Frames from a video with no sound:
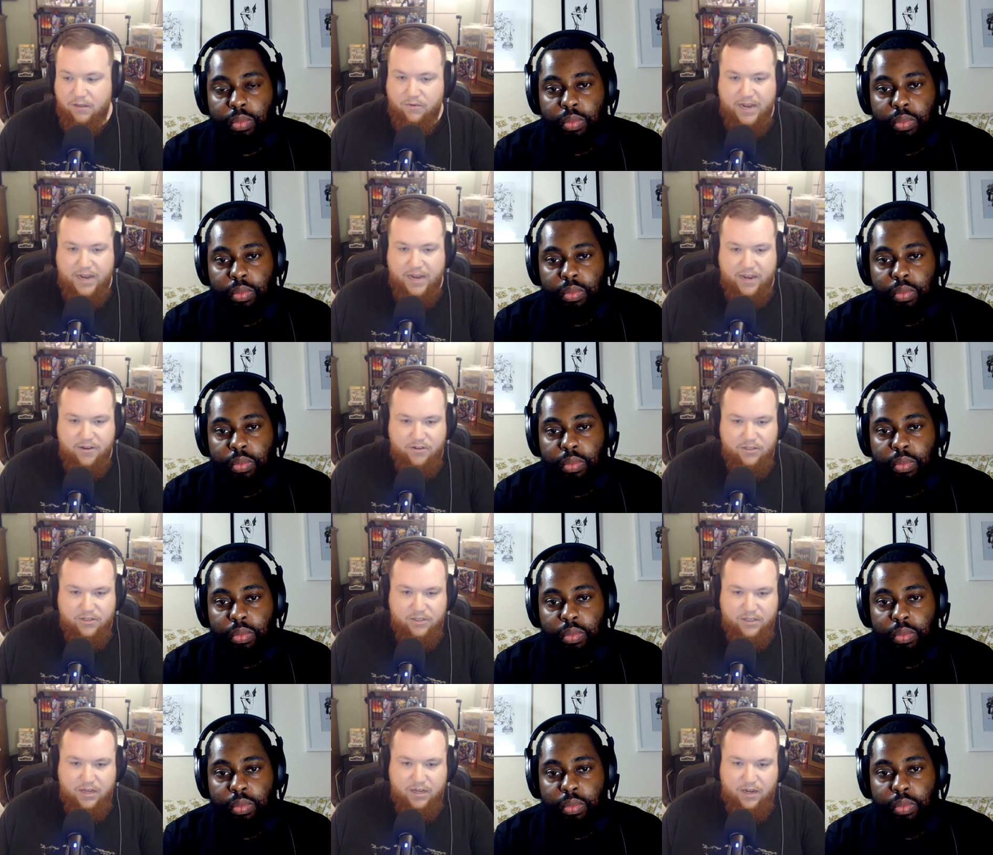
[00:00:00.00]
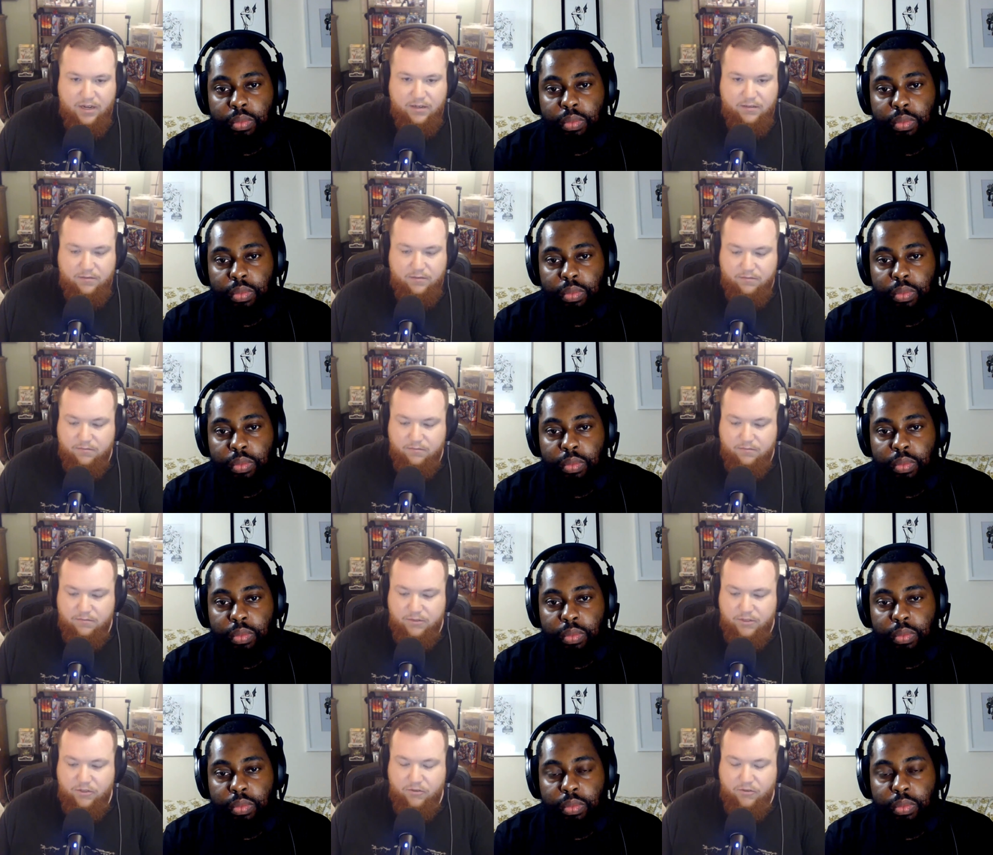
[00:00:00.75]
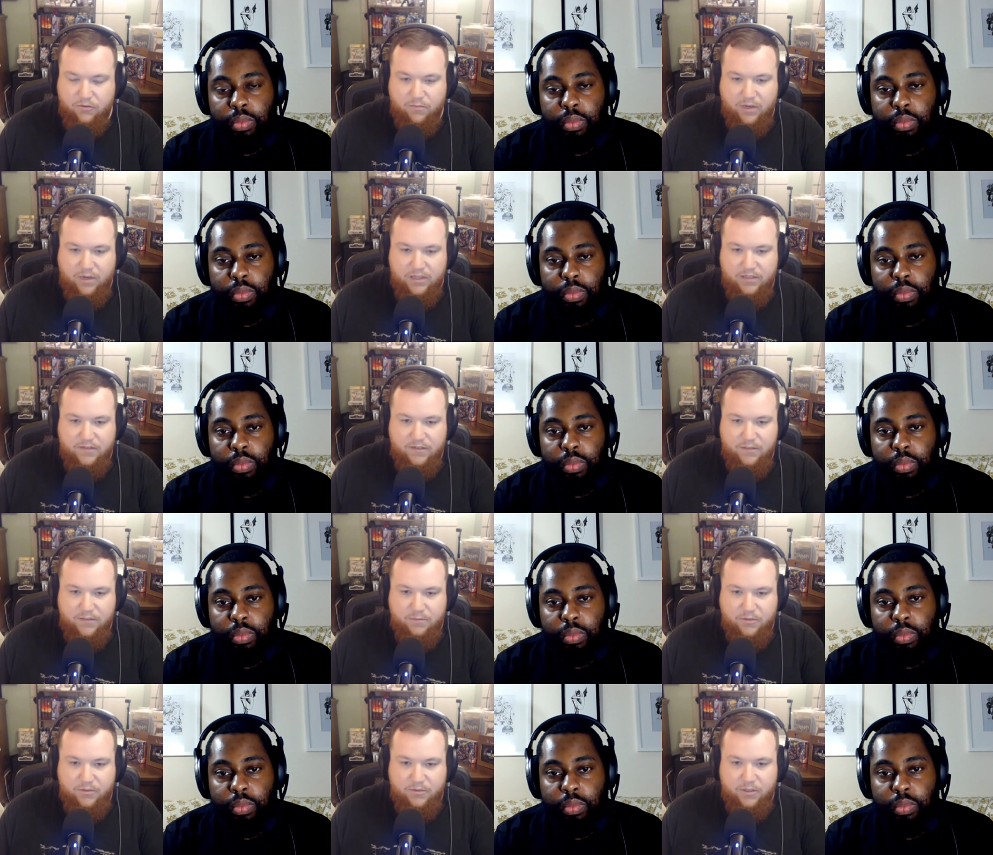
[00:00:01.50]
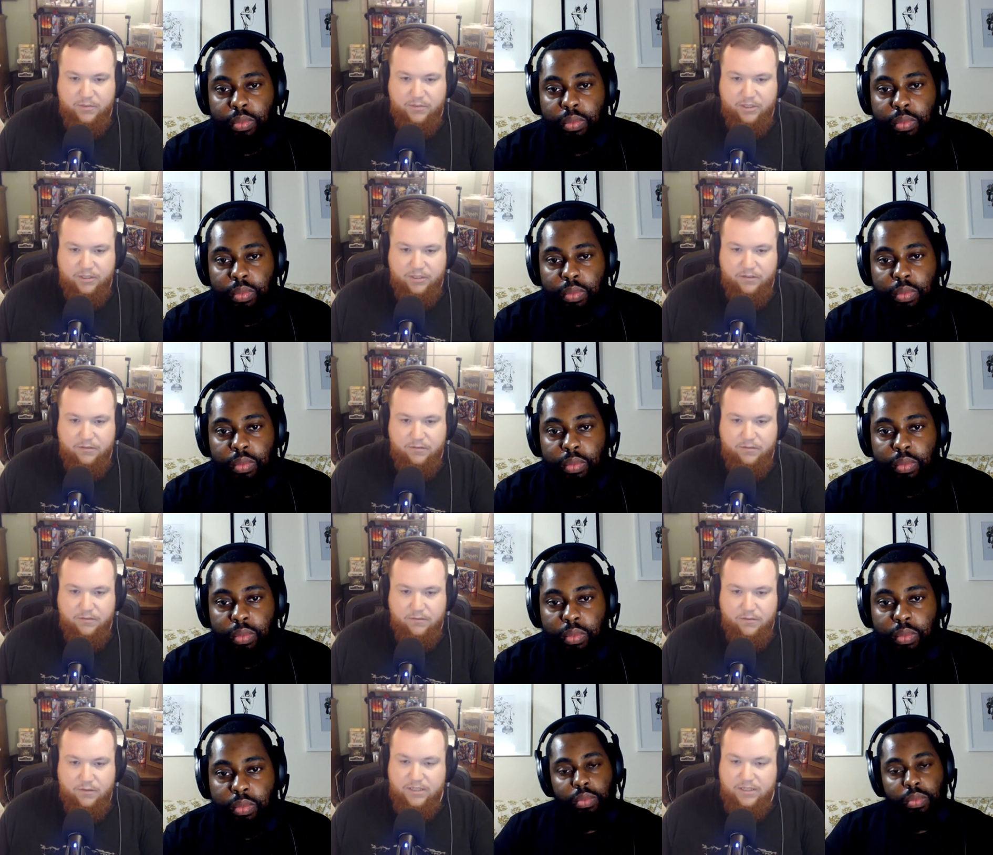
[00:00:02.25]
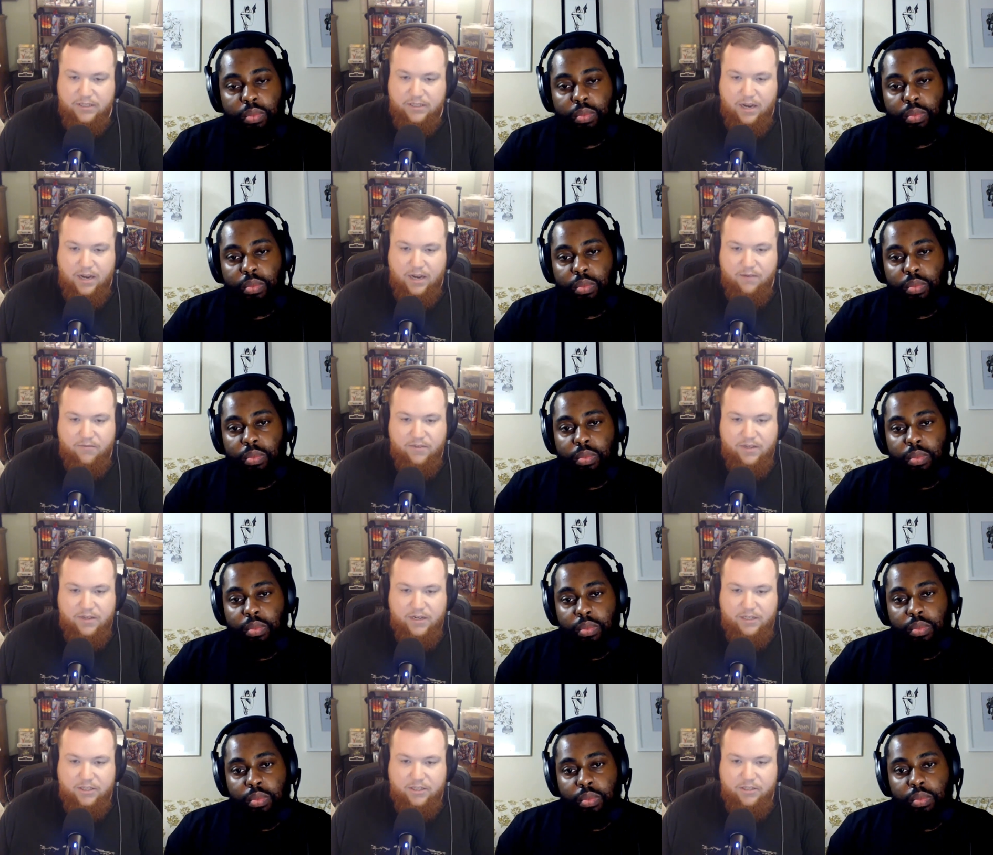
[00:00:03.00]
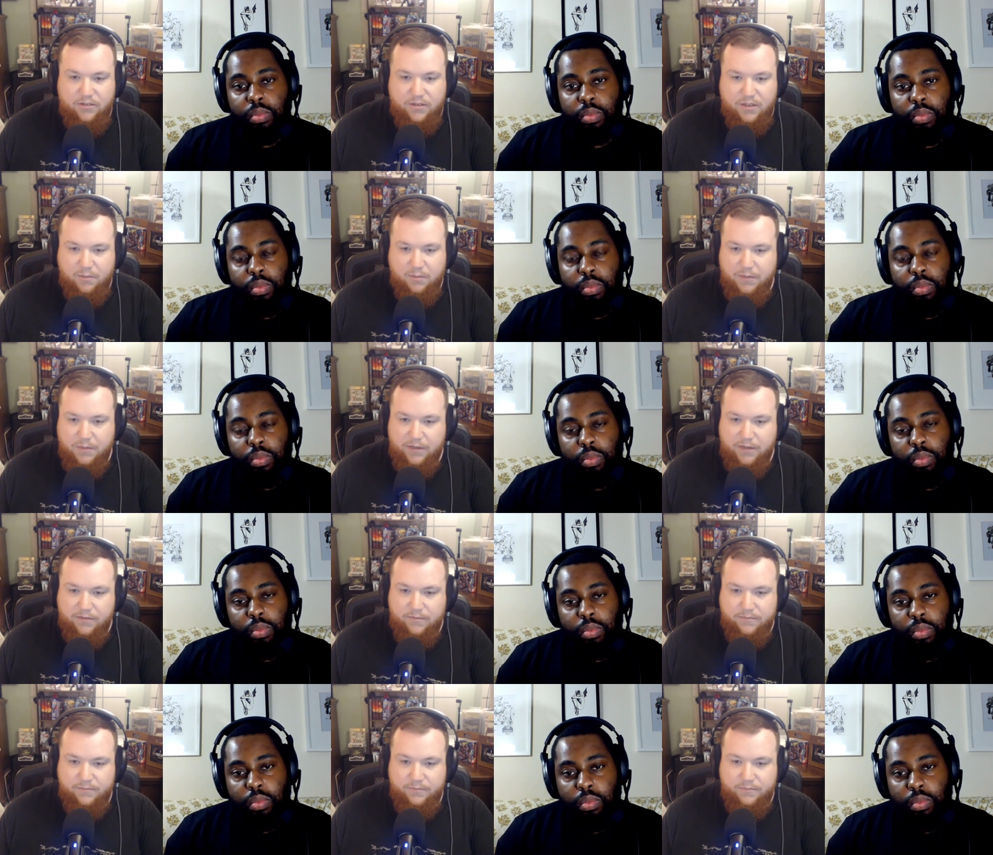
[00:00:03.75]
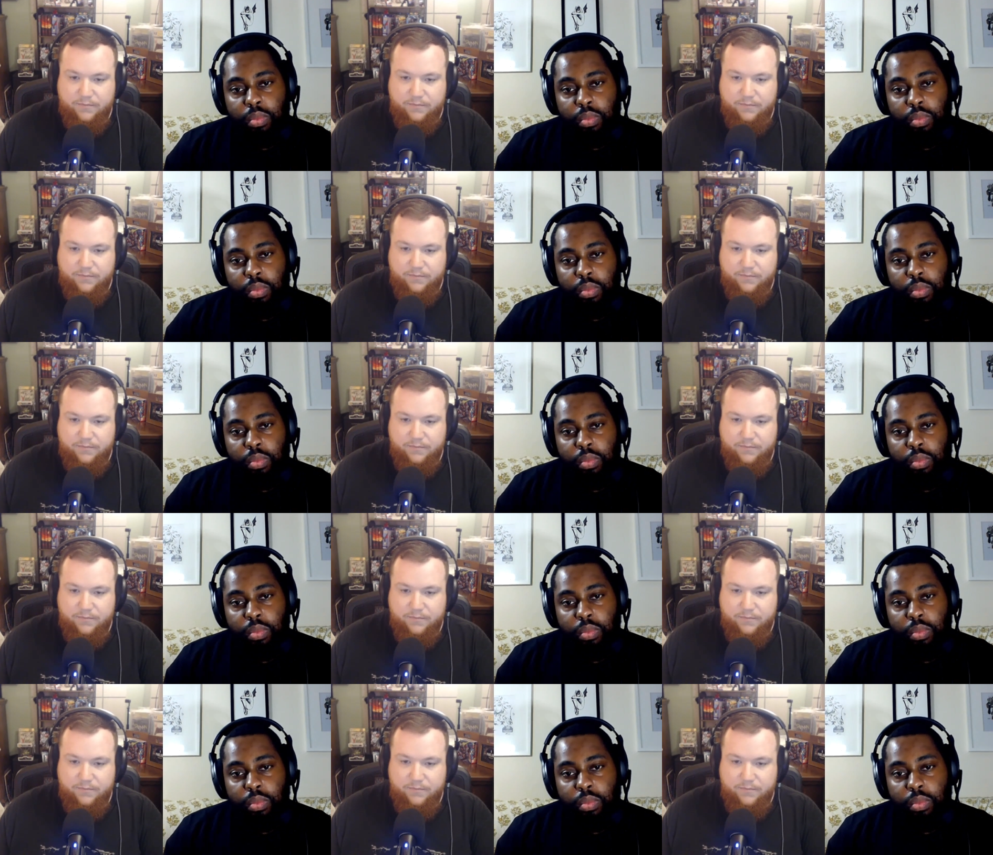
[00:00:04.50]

Speaker 1: Well, now you just got two months of subscription just in time for the next show to come out.